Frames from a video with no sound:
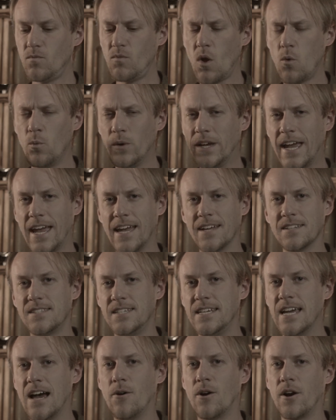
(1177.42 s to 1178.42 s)
We can't
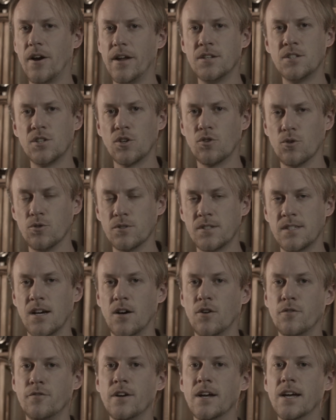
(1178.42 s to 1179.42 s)
see how our integral
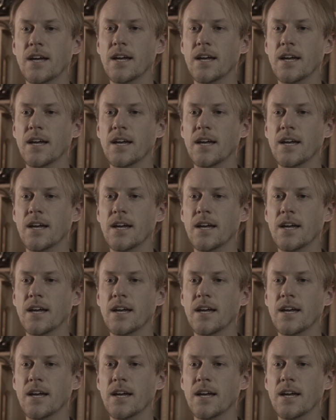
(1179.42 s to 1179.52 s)
self